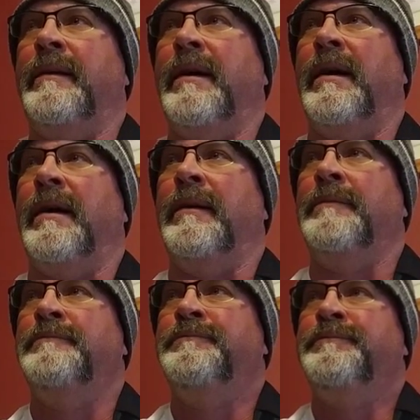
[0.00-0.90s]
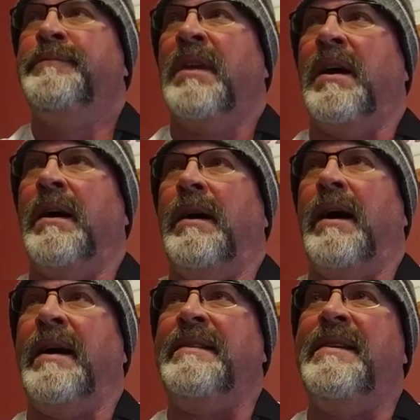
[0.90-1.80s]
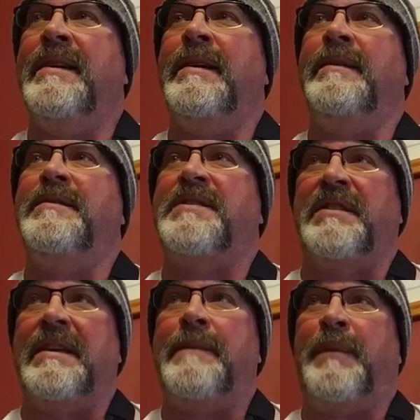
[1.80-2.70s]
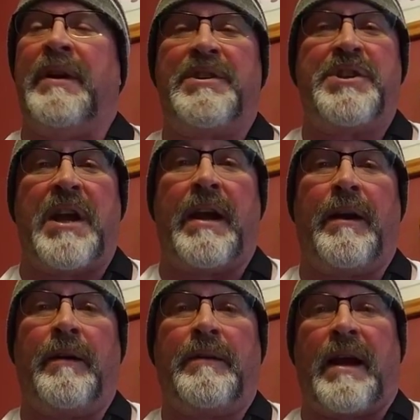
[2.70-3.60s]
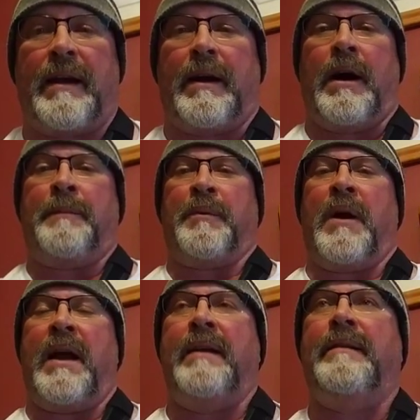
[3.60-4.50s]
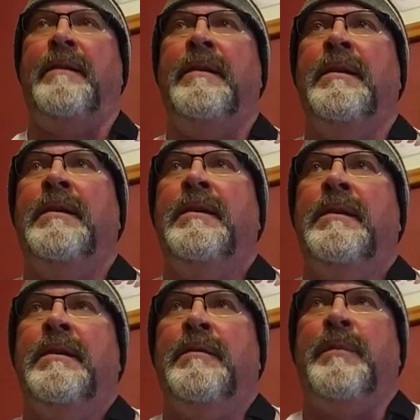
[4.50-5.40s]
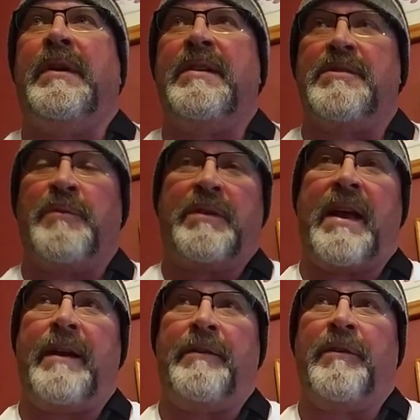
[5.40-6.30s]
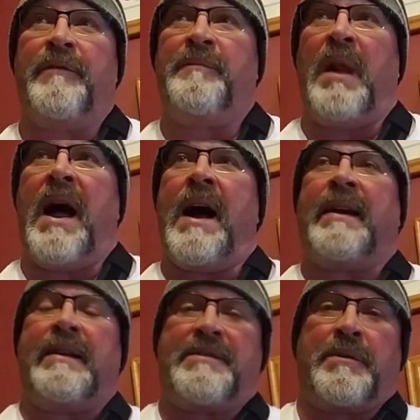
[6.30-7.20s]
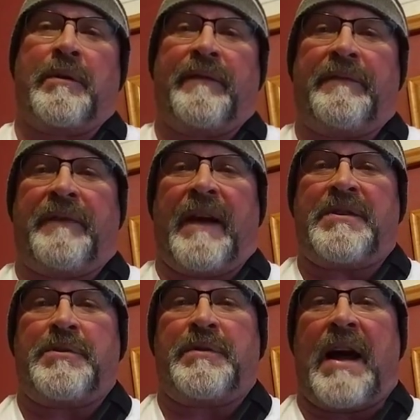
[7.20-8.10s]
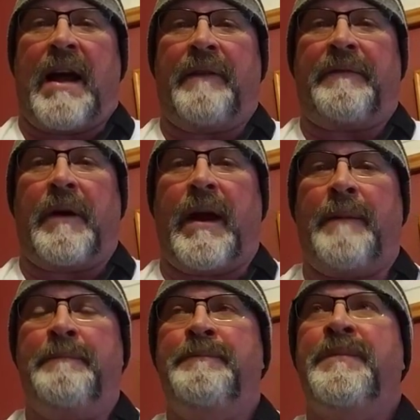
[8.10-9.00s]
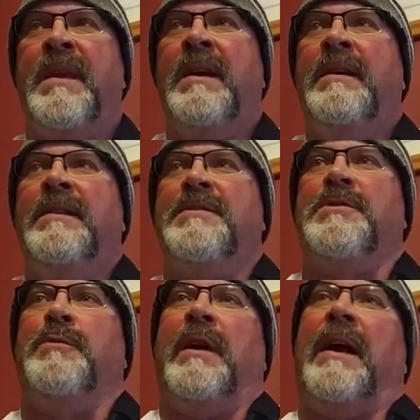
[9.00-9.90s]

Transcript: I did sleep in a chair, kind of upright, because with that nerve block, it sort of affects your diaphragm. So when I